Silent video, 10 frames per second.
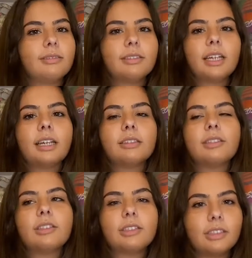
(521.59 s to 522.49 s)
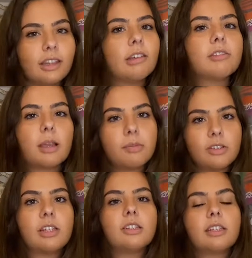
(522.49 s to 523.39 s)
Yeah, there's those type of
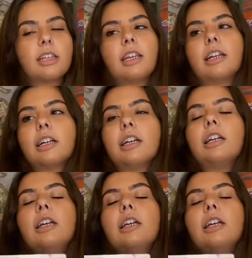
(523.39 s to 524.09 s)
scenes in here.